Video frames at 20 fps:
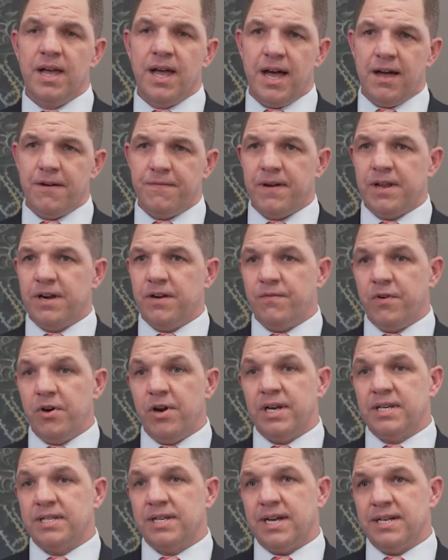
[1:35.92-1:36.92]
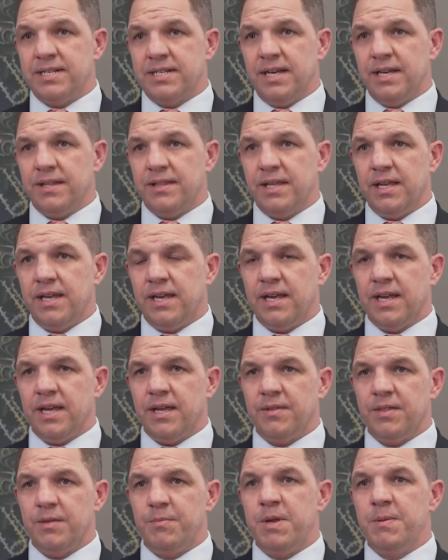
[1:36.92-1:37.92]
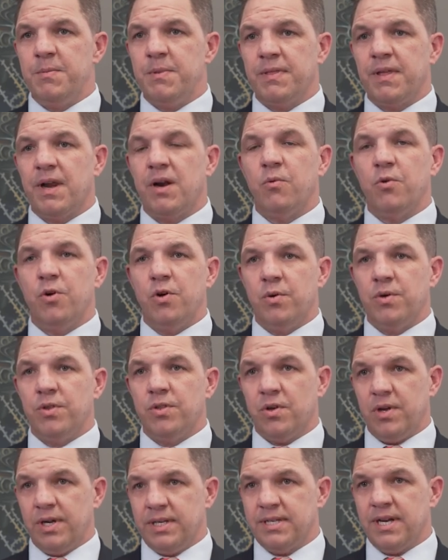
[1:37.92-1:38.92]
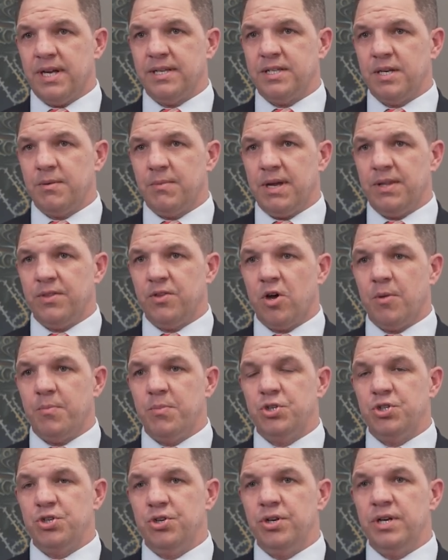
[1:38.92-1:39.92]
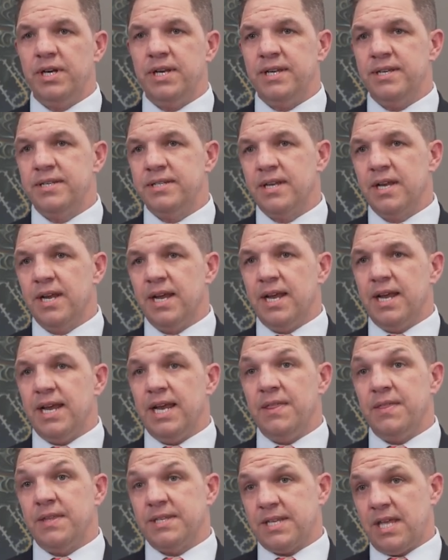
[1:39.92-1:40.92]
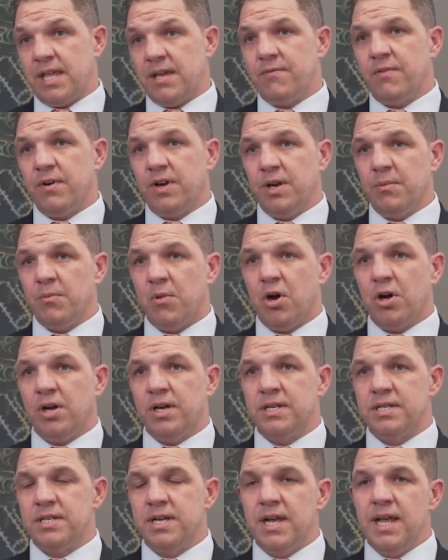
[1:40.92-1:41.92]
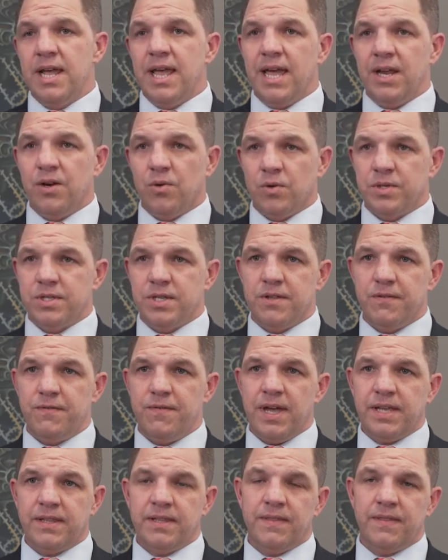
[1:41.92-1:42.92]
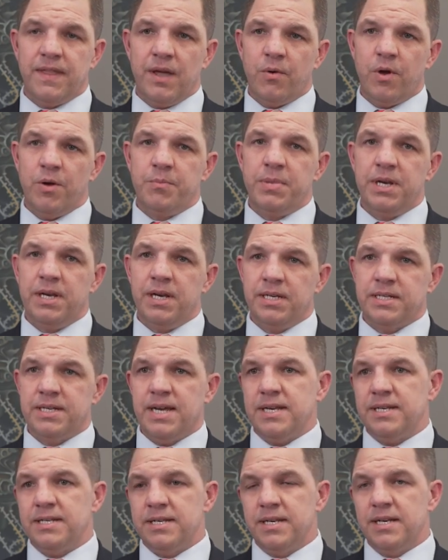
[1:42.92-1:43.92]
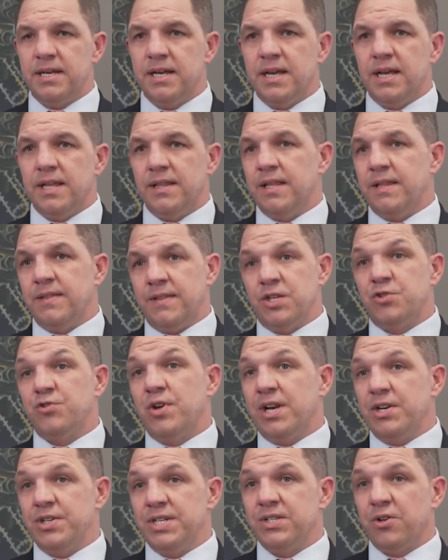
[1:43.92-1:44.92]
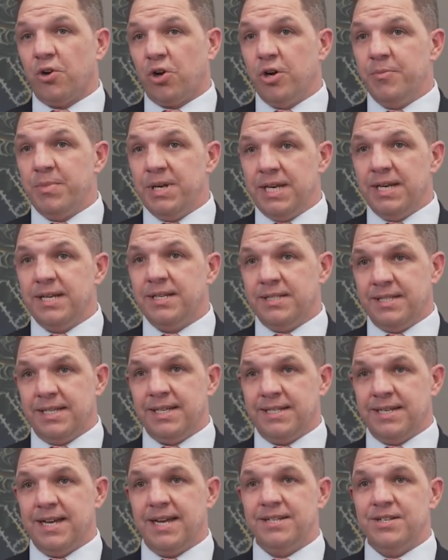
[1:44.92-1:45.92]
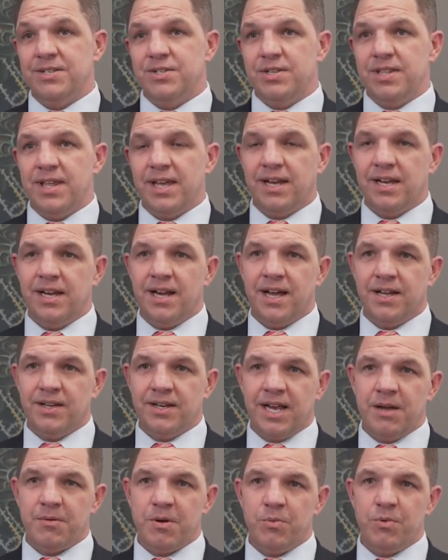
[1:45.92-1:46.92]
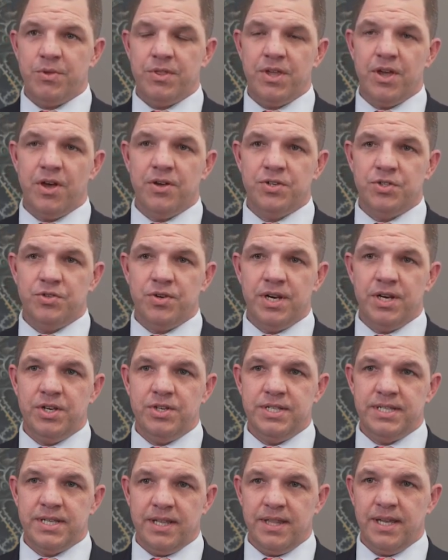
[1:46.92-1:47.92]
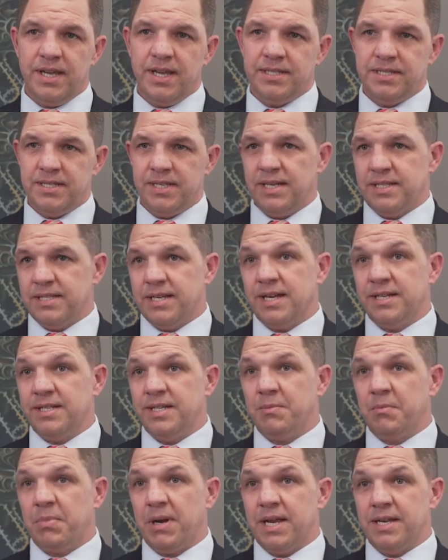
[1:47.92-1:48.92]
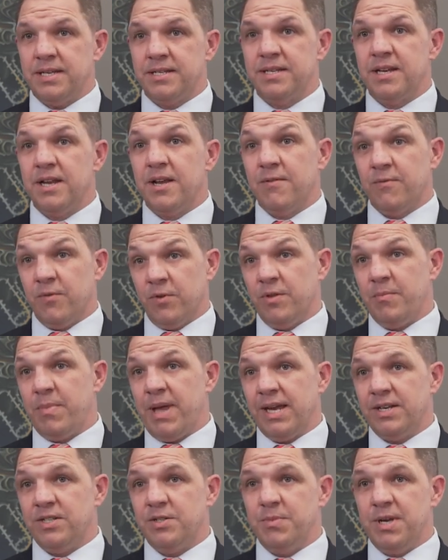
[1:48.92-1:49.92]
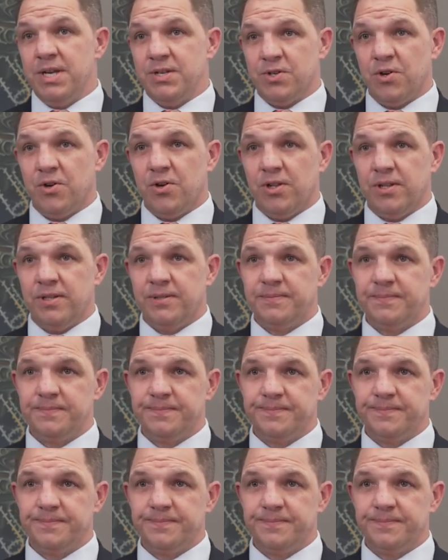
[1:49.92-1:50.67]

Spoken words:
I find it very exciting. I think the people that I work with are excited about the opportunities in the South African market, and also the fact that they won't be dictated, their strategy is not going to be dictated to, they can now come up with their own strategies, I think is an exciting place for the bank to be as a whole.